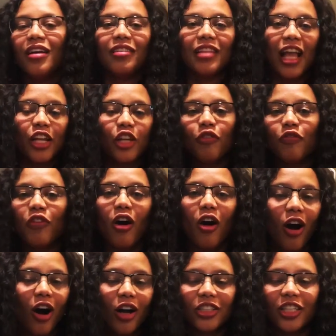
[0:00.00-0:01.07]
Thank you for
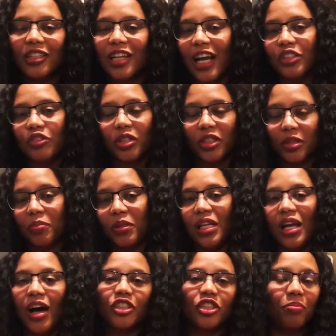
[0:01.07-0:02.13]
all your nice
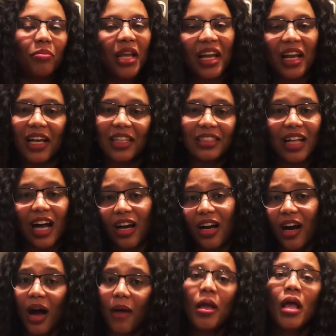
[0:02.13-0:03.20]
recipe on
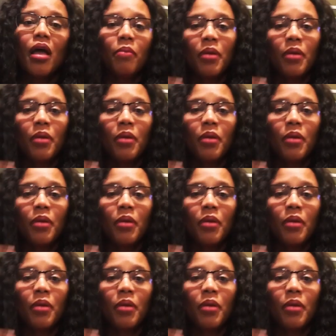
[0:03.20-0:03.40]
Jamaicans.com.